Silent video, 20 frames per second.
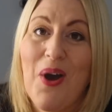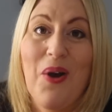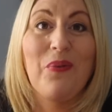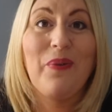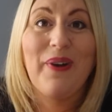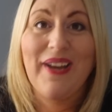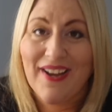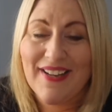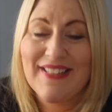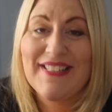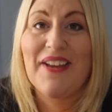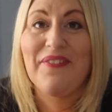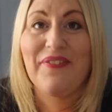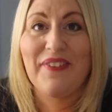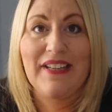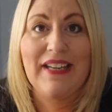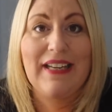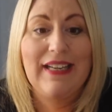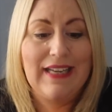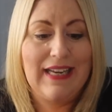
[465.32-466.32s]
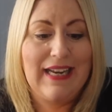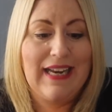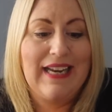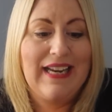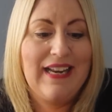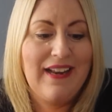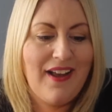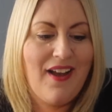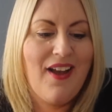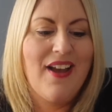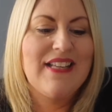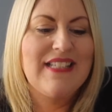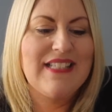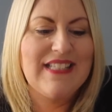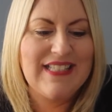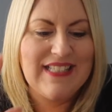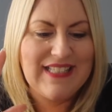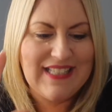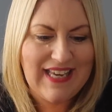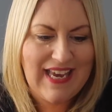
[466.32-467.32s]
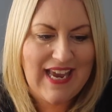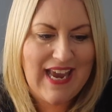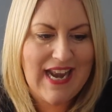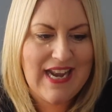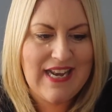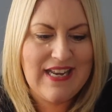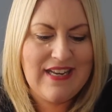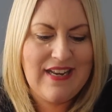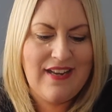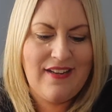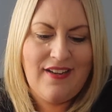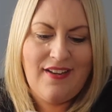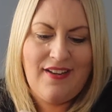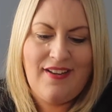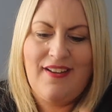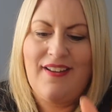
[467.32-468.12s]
We are definitely skincare,